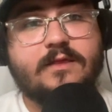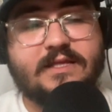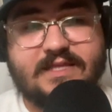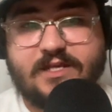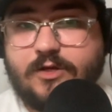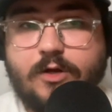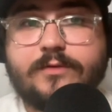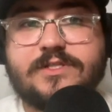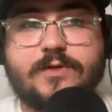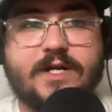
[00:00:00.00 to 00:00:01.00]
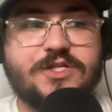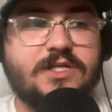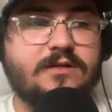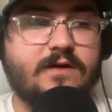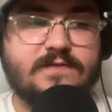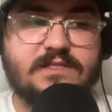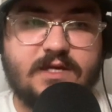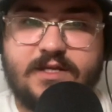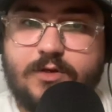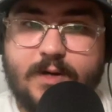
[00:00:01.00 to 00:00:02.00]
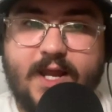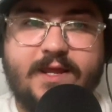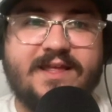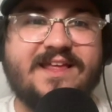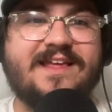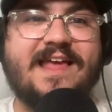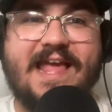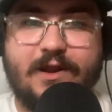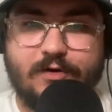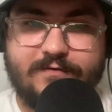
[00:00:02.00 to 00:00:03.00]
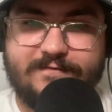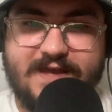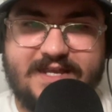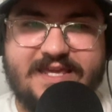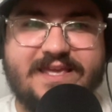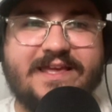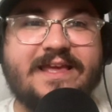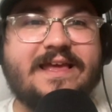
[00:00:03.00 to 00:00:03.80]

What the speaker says: Like they could go this direction of Sonny Gray, Eric Fetty,